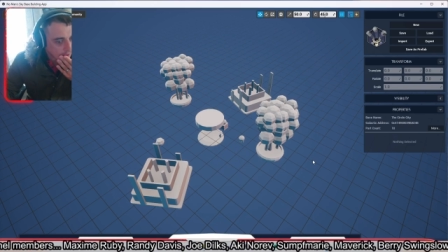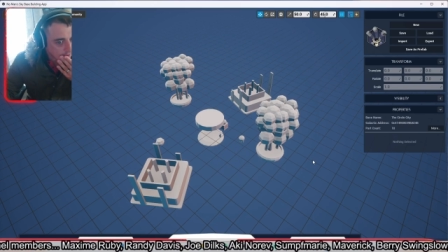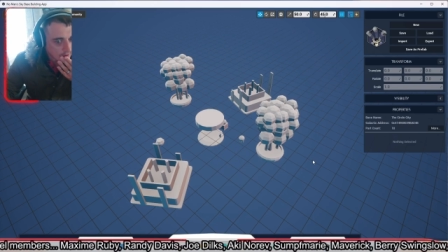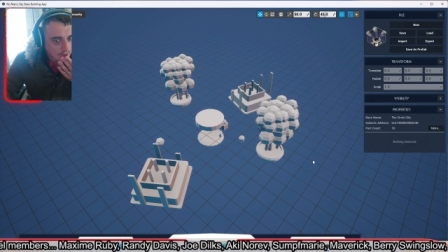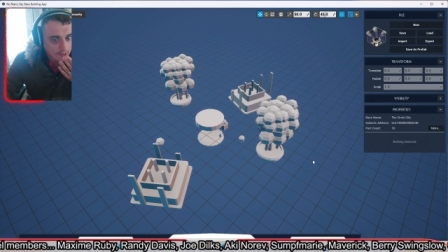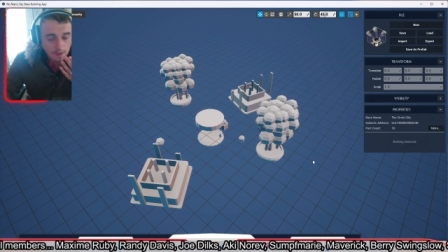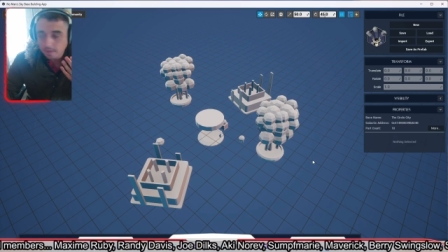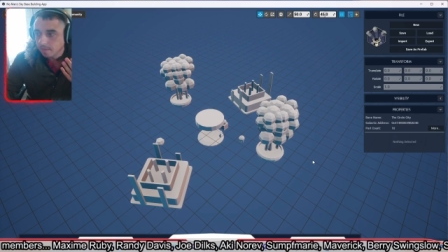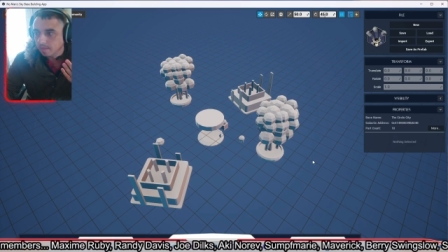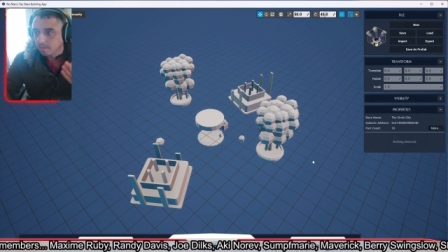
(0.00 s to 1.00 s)
yeah,
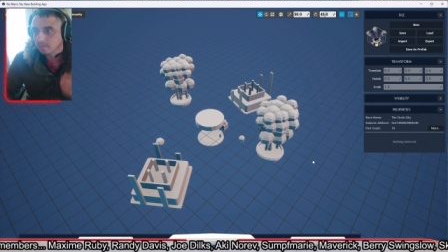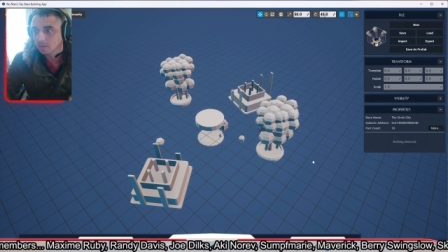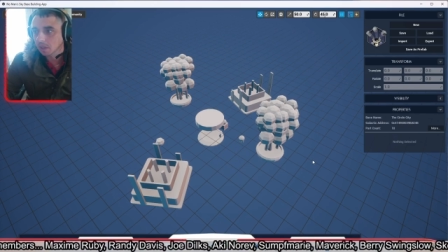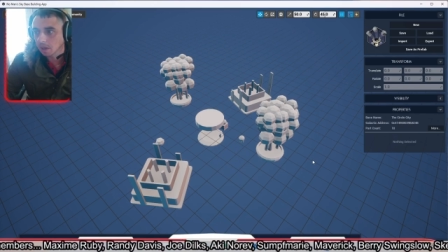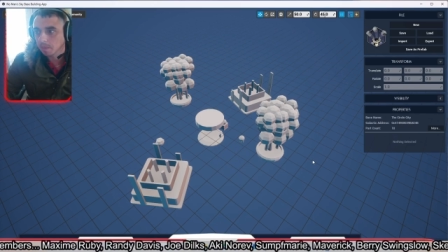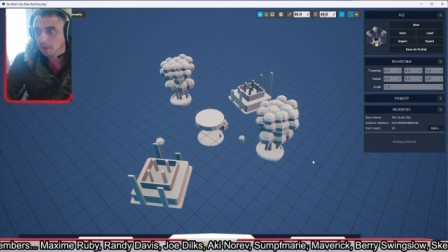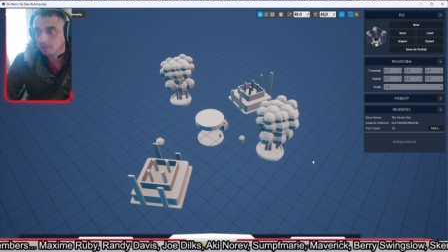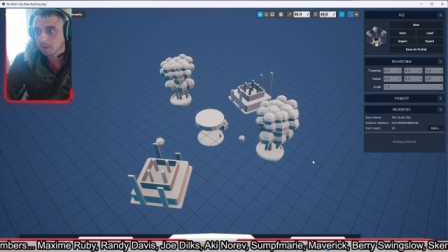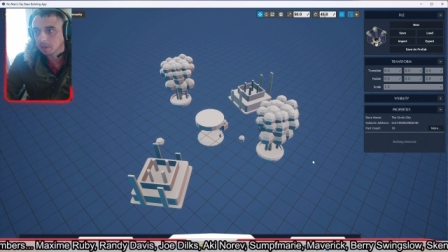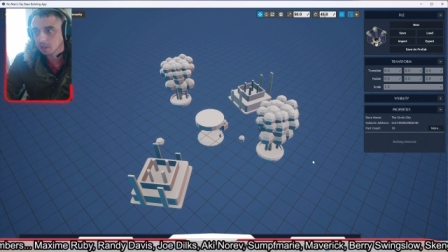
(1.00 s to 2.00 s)
yeah, that's
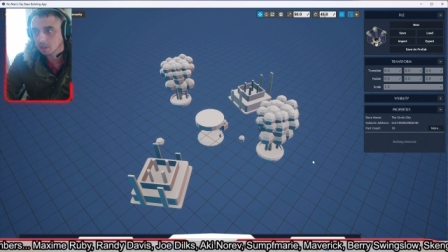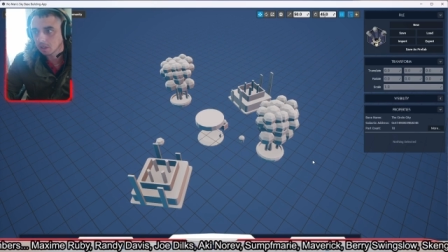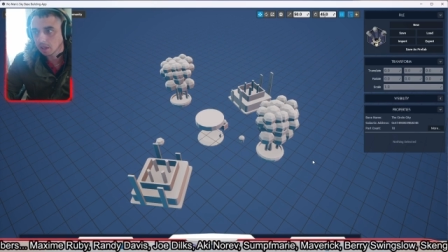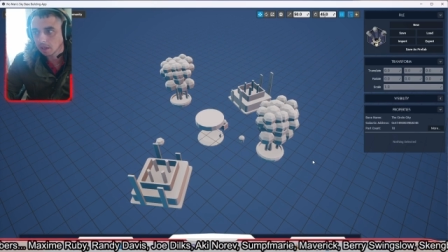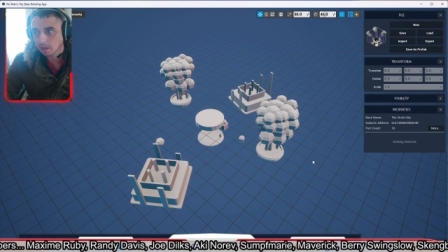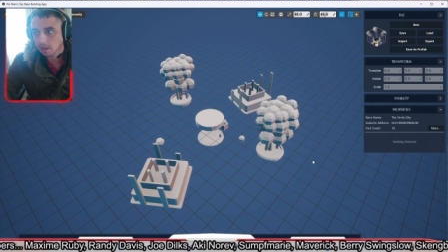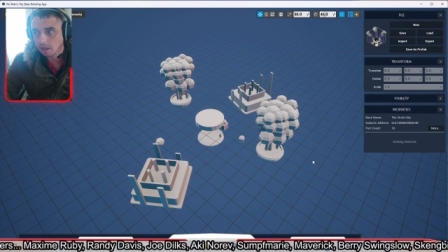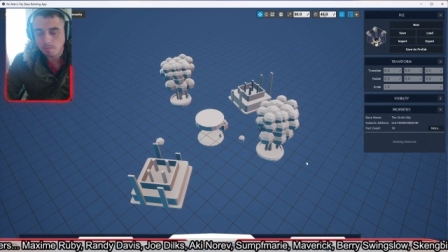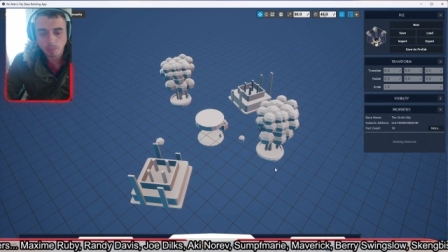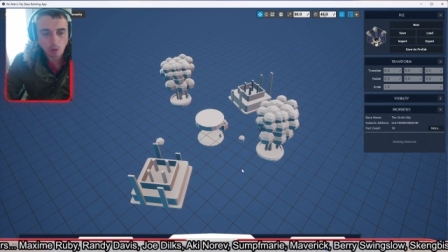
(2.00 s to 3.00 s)
basically how you
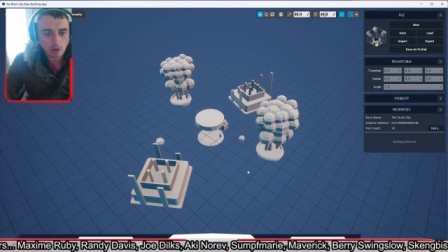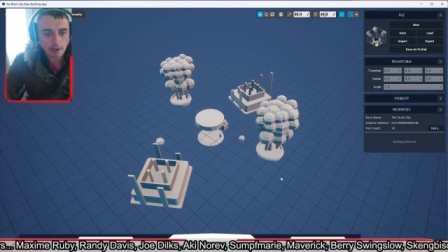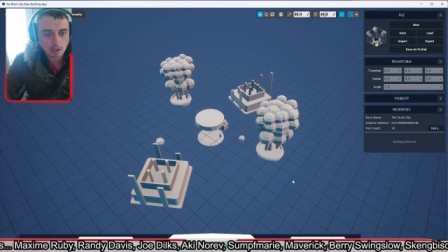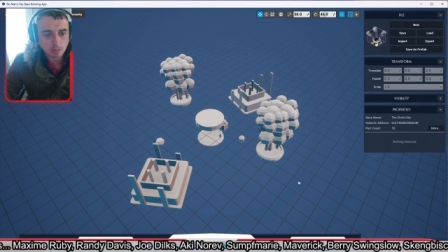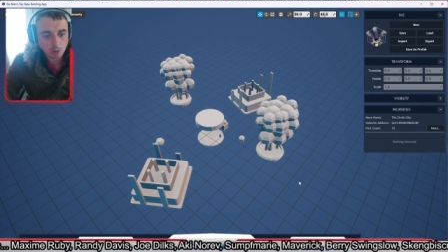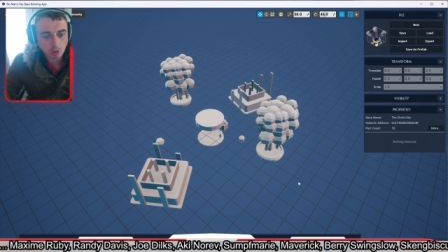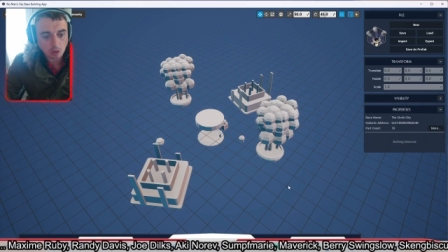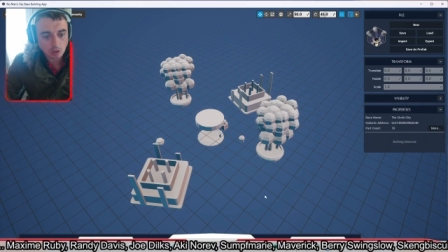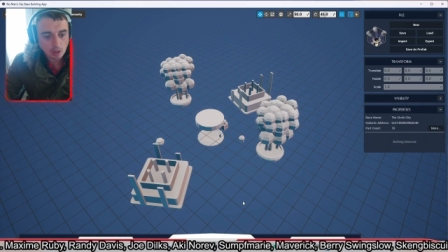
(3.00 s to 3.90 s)
import export.